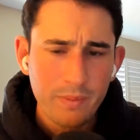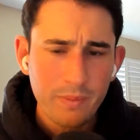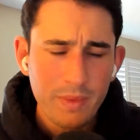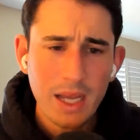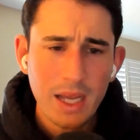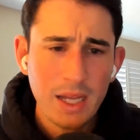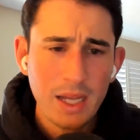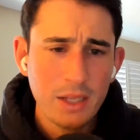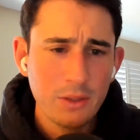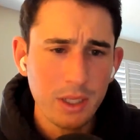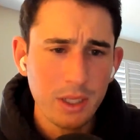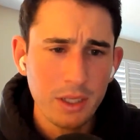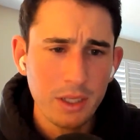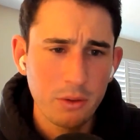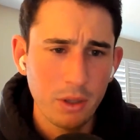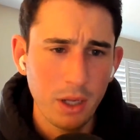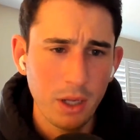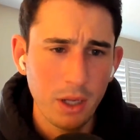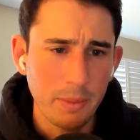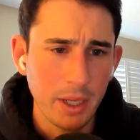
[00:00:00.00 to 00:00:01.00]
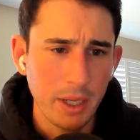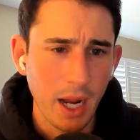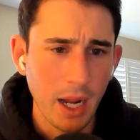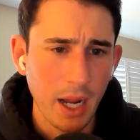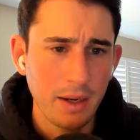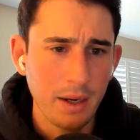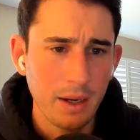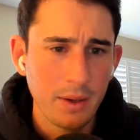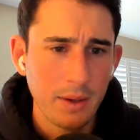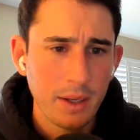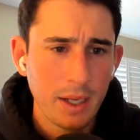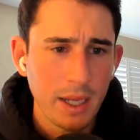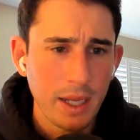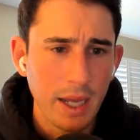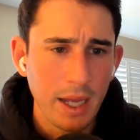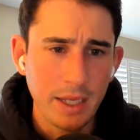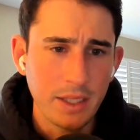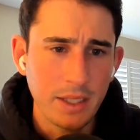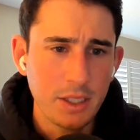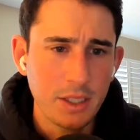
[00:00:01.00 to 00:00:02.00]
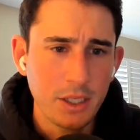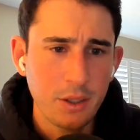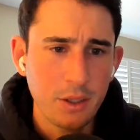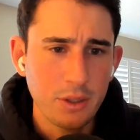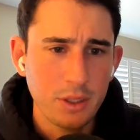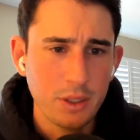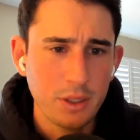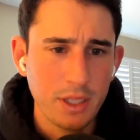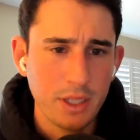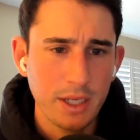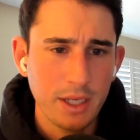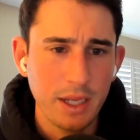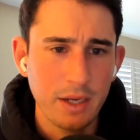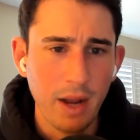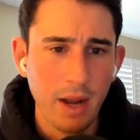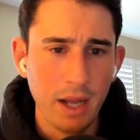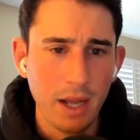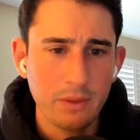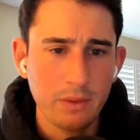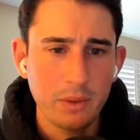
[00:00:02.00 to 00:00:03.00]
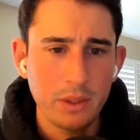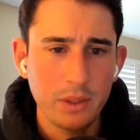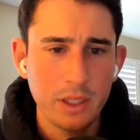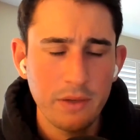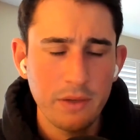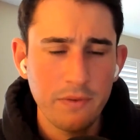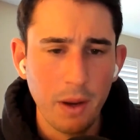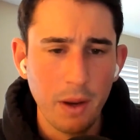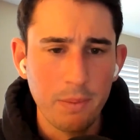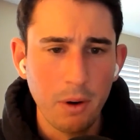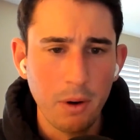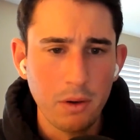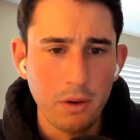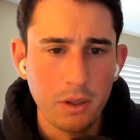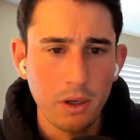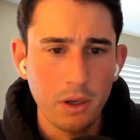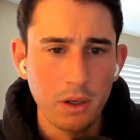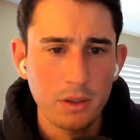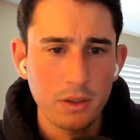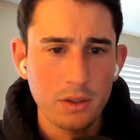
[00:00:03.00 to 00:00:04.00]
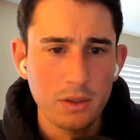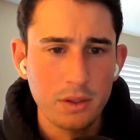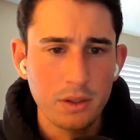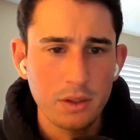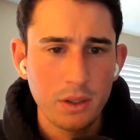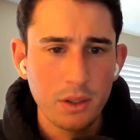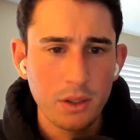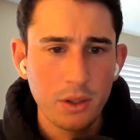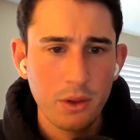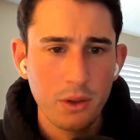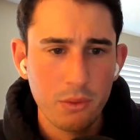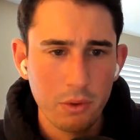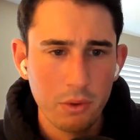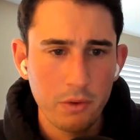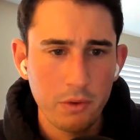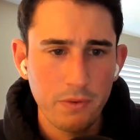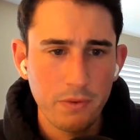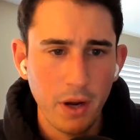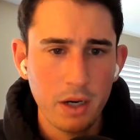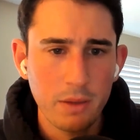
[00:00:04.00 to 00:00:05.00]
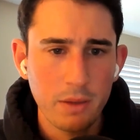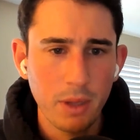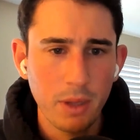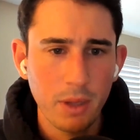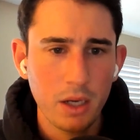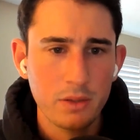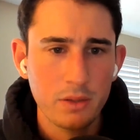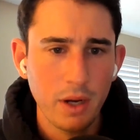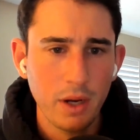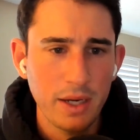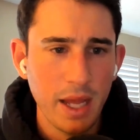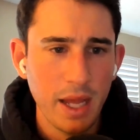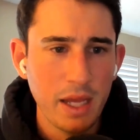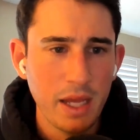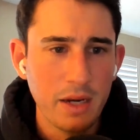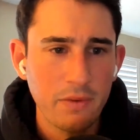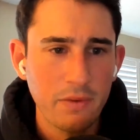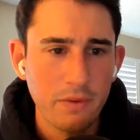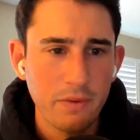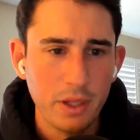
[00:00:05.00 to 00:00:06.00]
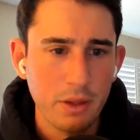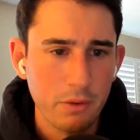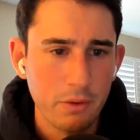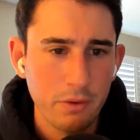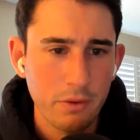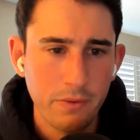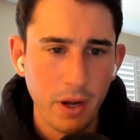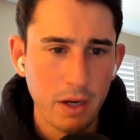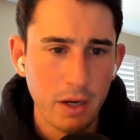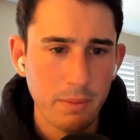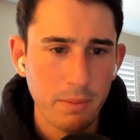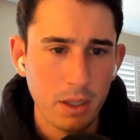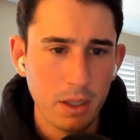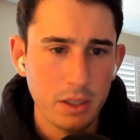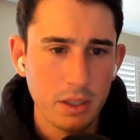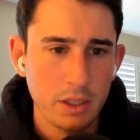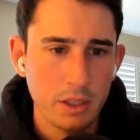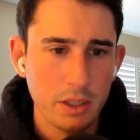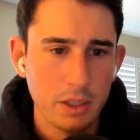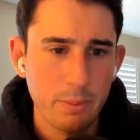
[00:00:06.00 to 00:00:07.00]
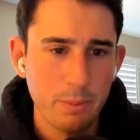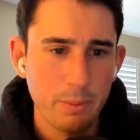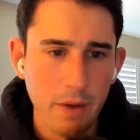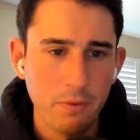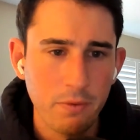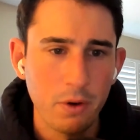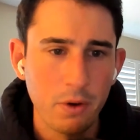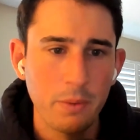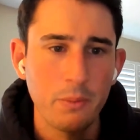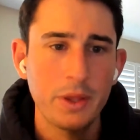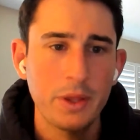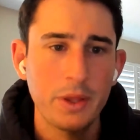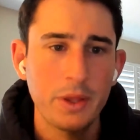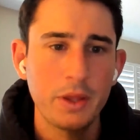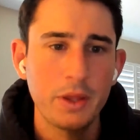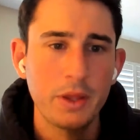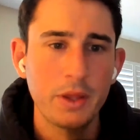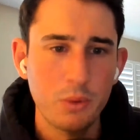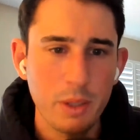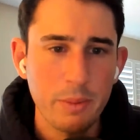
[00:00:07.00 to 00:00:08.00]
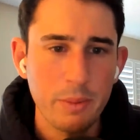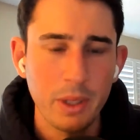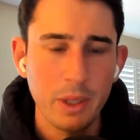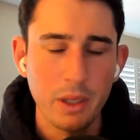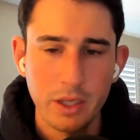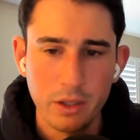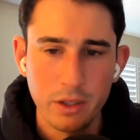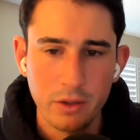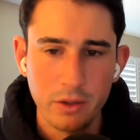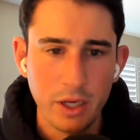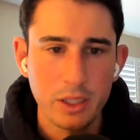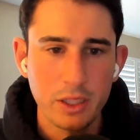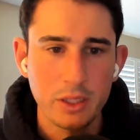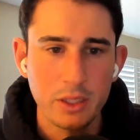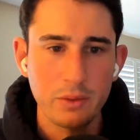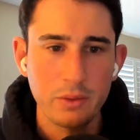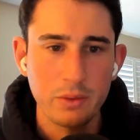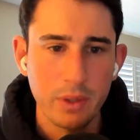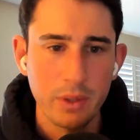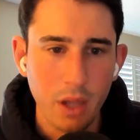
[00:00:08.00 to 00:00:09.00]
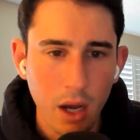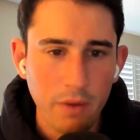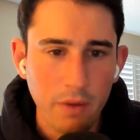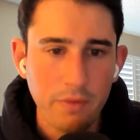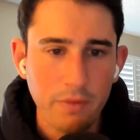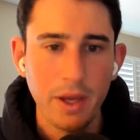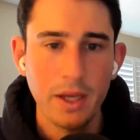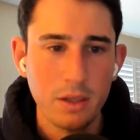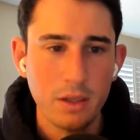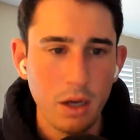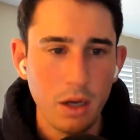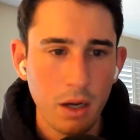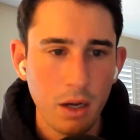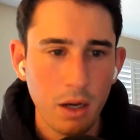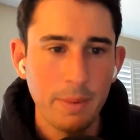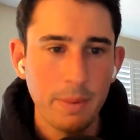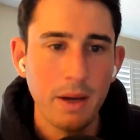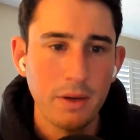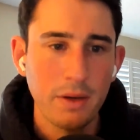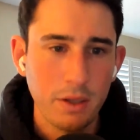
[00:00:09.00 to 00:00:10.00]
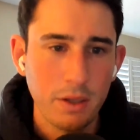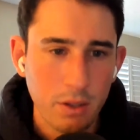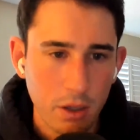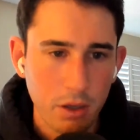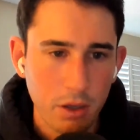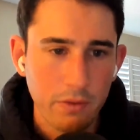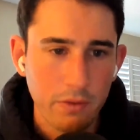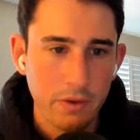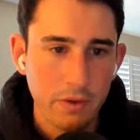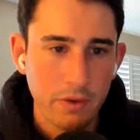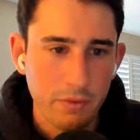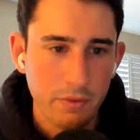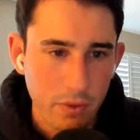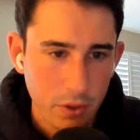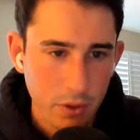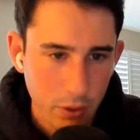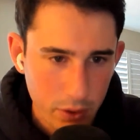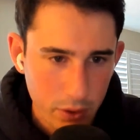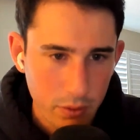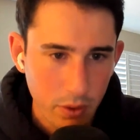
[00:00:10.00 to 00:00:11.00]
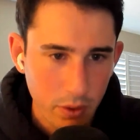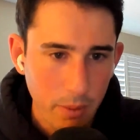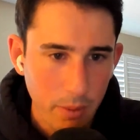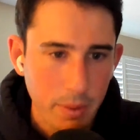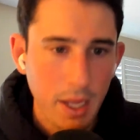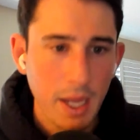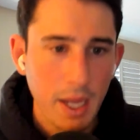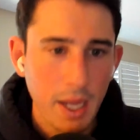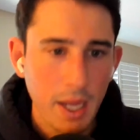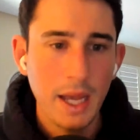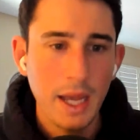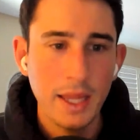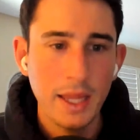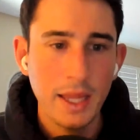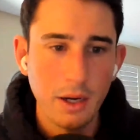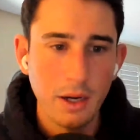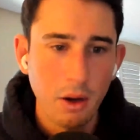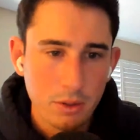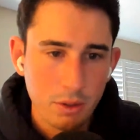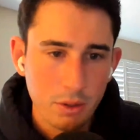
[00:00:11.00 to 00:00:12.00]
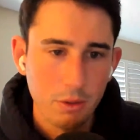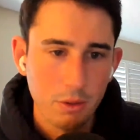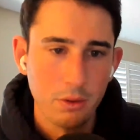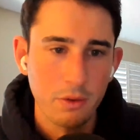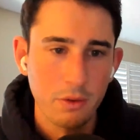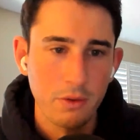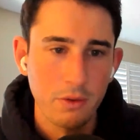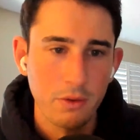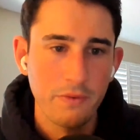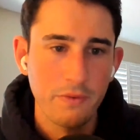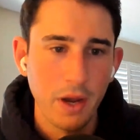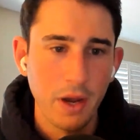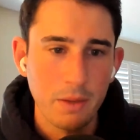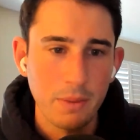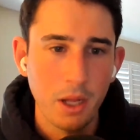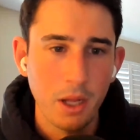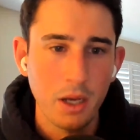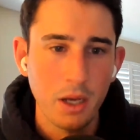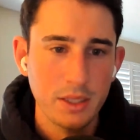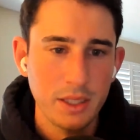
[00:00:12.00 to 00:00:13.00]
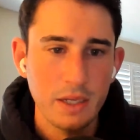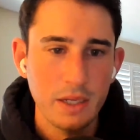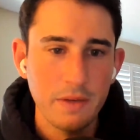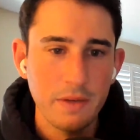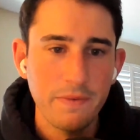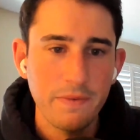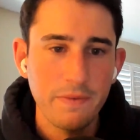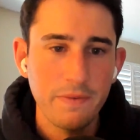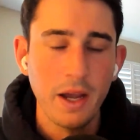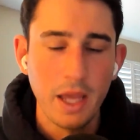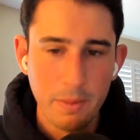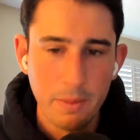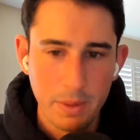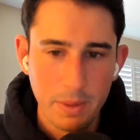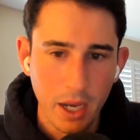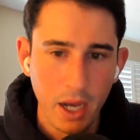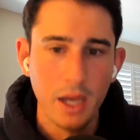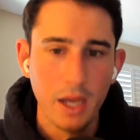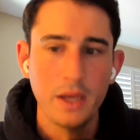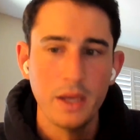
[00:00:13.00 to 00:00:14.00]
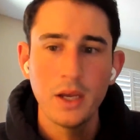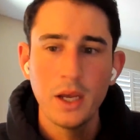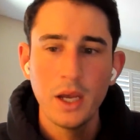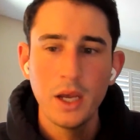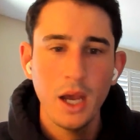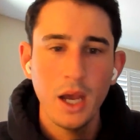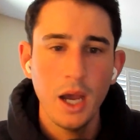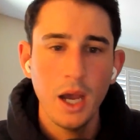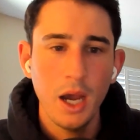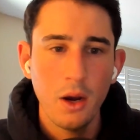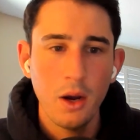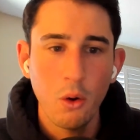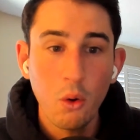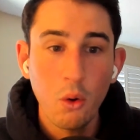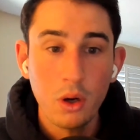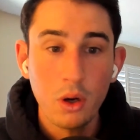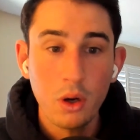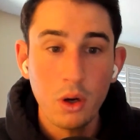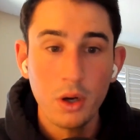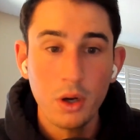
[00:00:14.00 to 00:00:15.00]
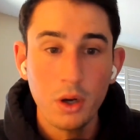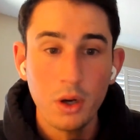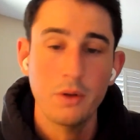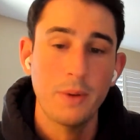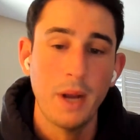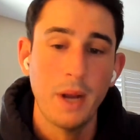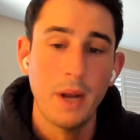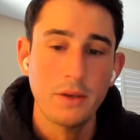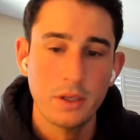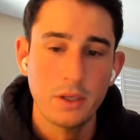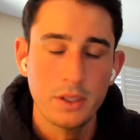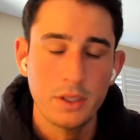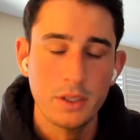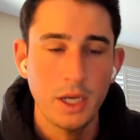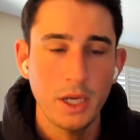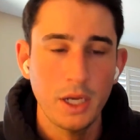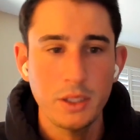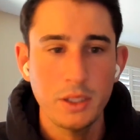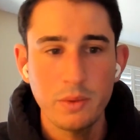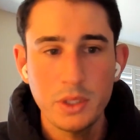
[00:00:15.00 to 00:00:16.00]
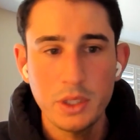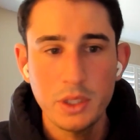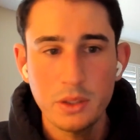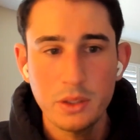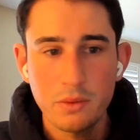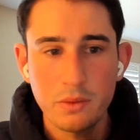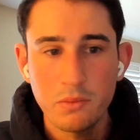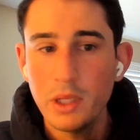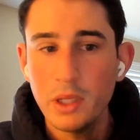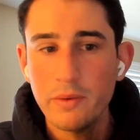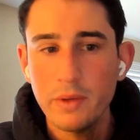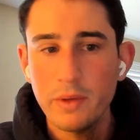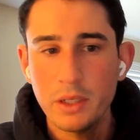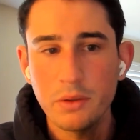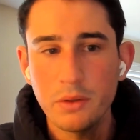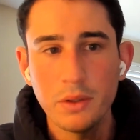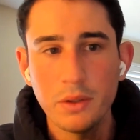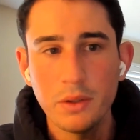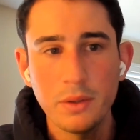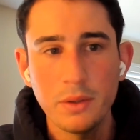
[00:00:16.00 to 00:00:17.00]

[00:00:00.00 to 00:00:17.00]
It's really cool. I mean, I institutions can interact with DeFi protocols through Fireblocks, right? Natively through Fireblocks' platform with their pre-built integrations with Aave and Compound and Curve and Uniswap, and then also through the Fireblocks DeFi API uh, or through their browser extension, which is really really cool.